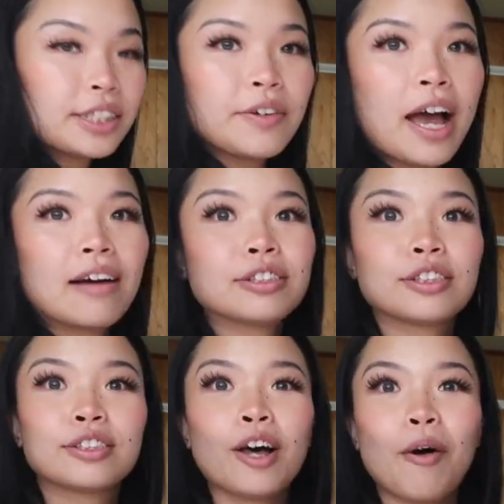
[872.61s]
I still have
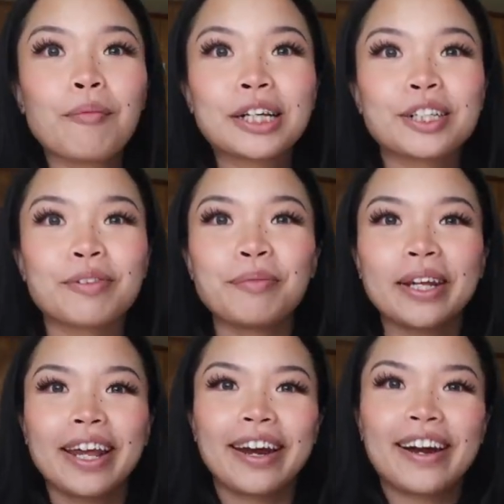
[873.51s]
so much room
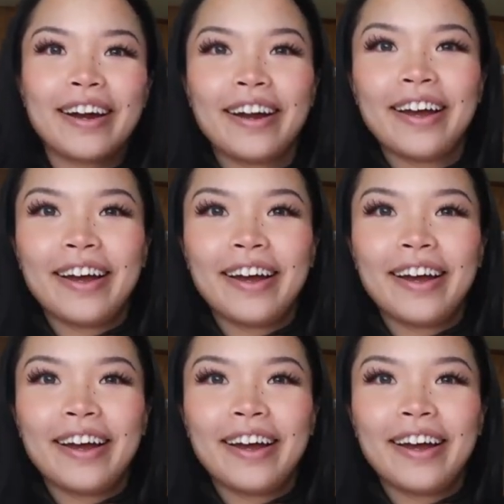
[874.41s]
in here.